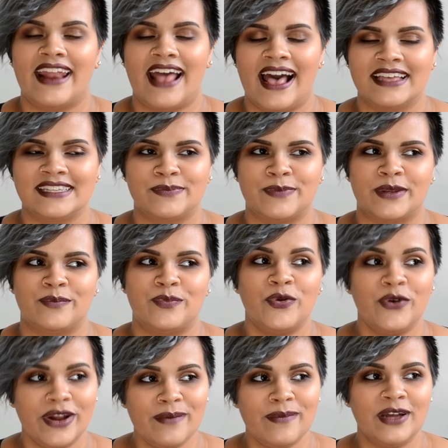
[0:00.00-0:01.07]
has been
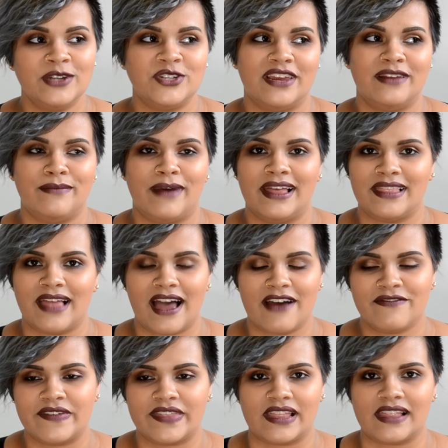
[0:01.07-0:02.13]
pretty much in my life
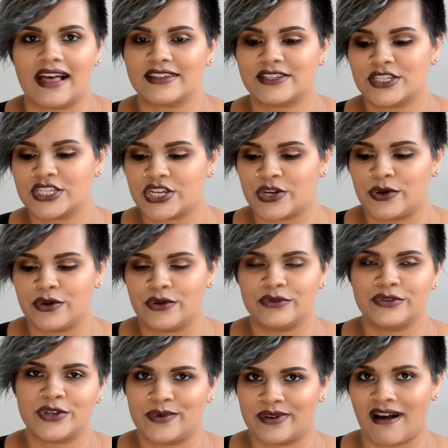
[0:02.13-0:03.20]
for the last two
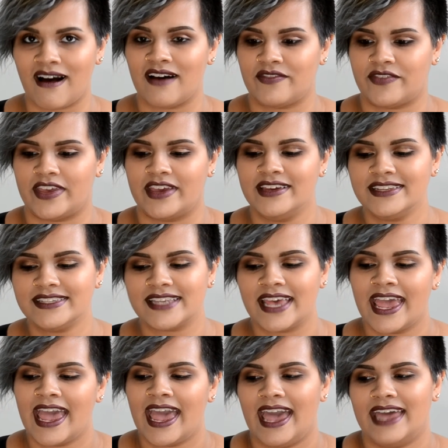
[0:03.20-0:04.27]
and a half years,
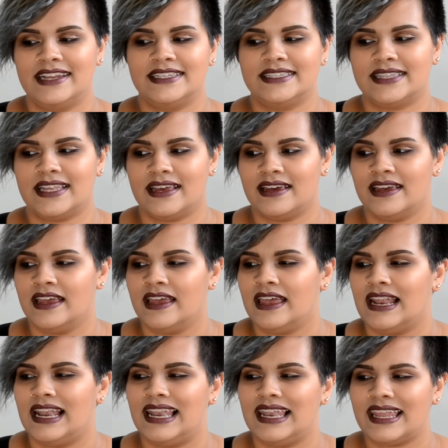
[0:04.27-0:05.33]
and is the
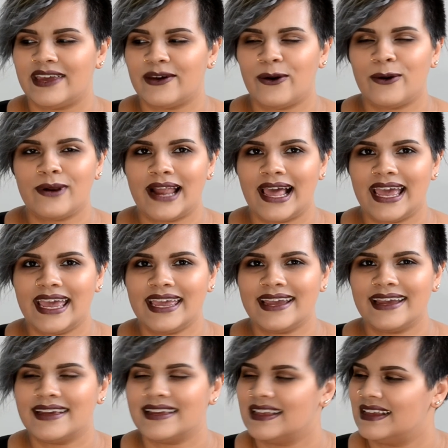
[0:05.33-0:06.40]
Liole.
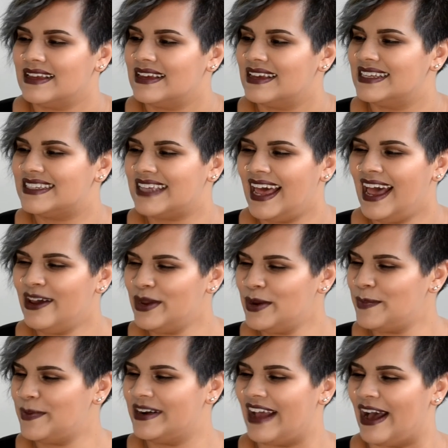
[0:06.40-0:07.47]
Is that how
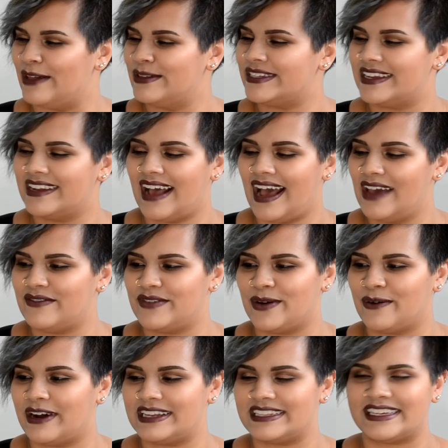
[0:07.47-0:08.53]
you pronounce it? I have no
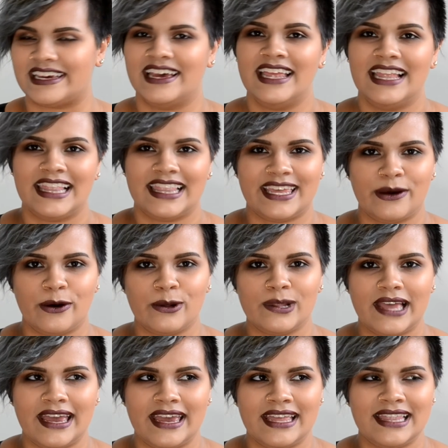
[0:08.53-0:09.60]
idea.
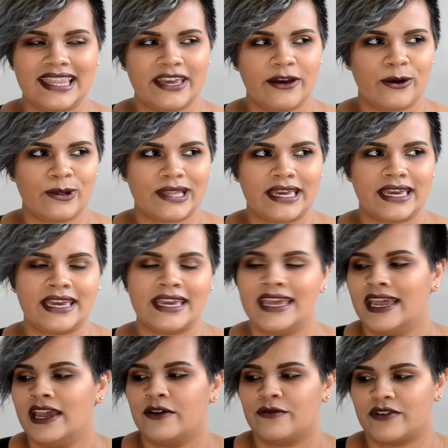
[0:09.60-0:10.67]
Liole,
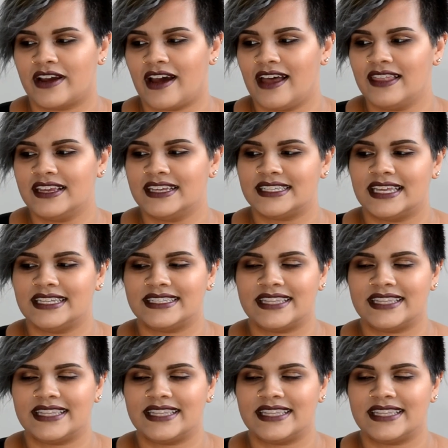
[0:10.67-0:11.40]
regardless, it's